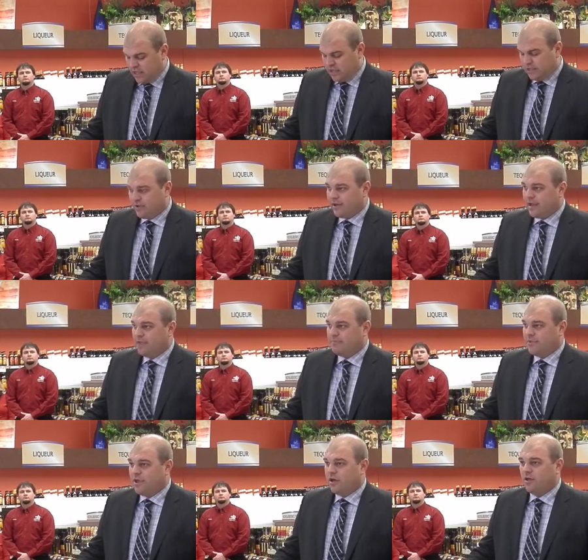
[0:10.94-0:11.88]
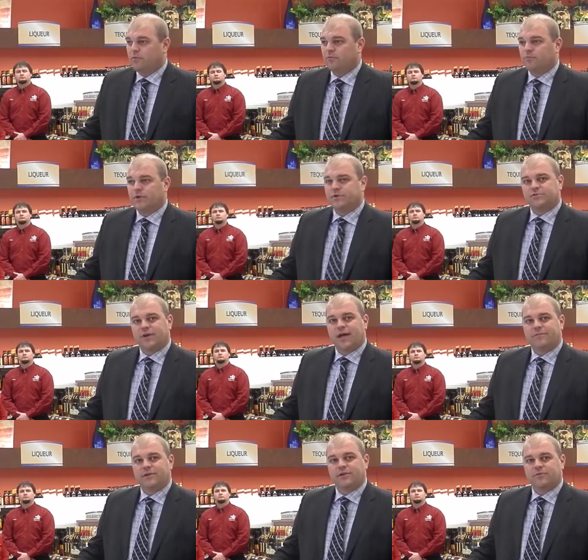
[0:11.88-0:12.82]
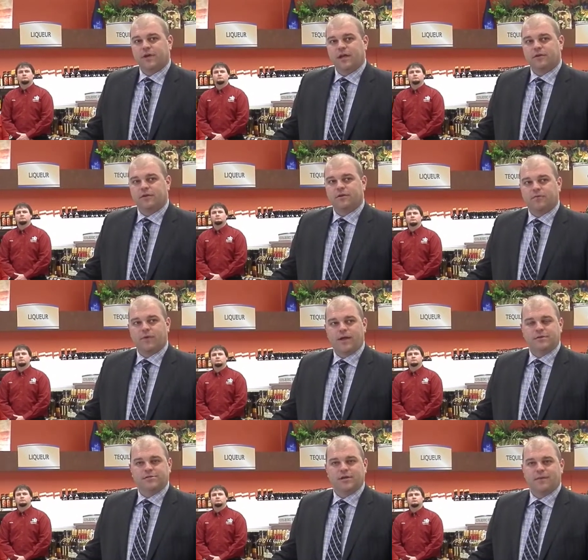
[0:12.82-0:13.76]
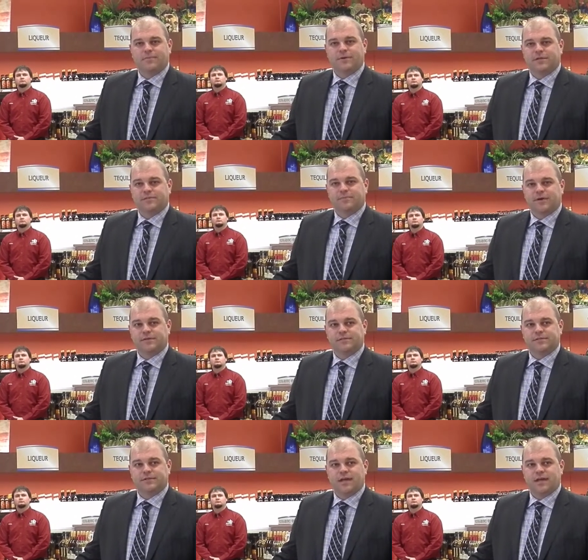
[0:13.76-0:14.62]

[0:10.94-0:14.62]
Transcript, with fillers: You know, at ANBL, we are striving to create great shopping experiences,